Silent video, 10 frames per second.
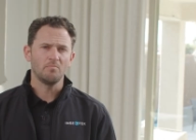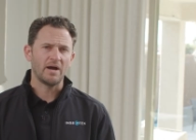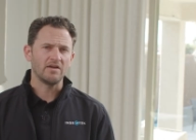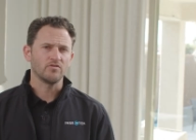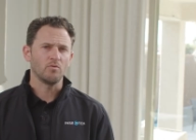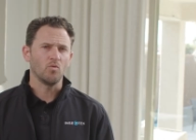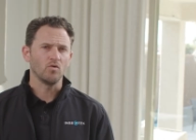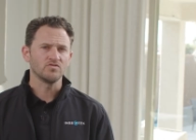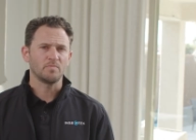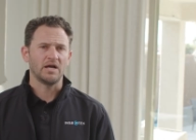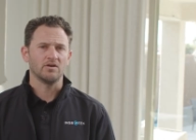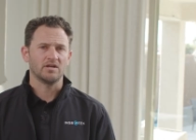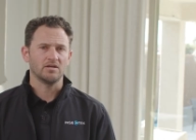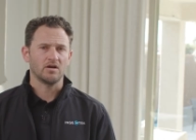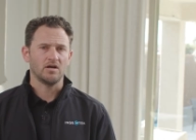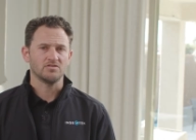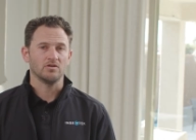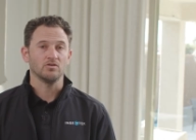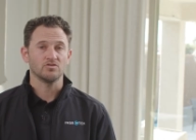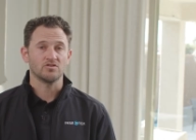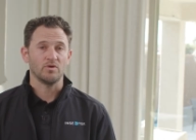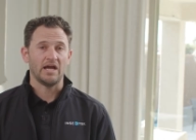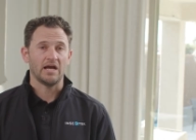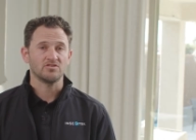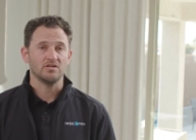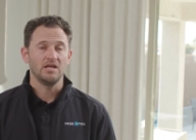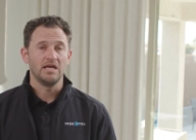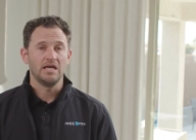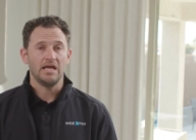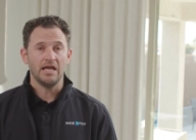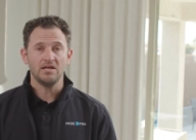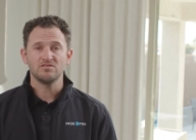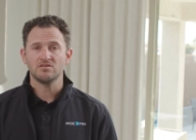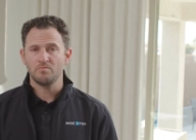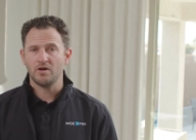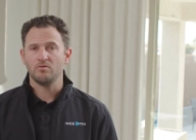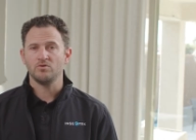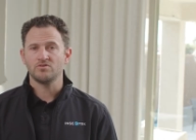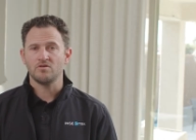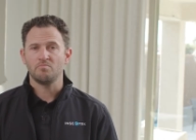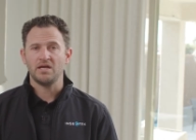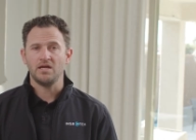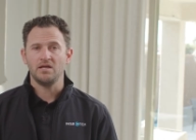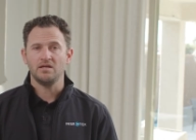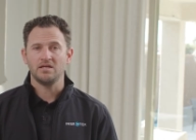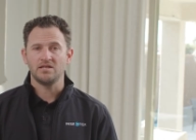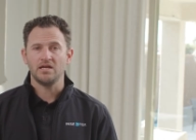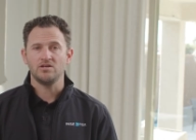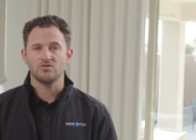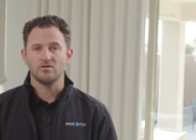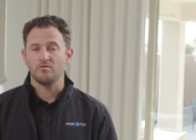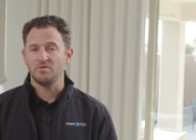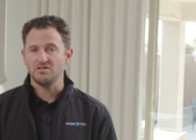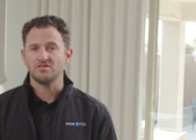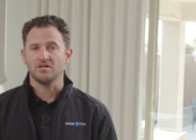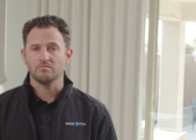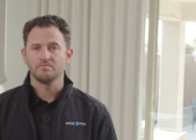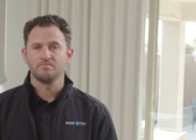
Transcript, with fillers: A bite from a wolf spider can cause an allergic reaction and is comparable to the pain and danger of a bee sting.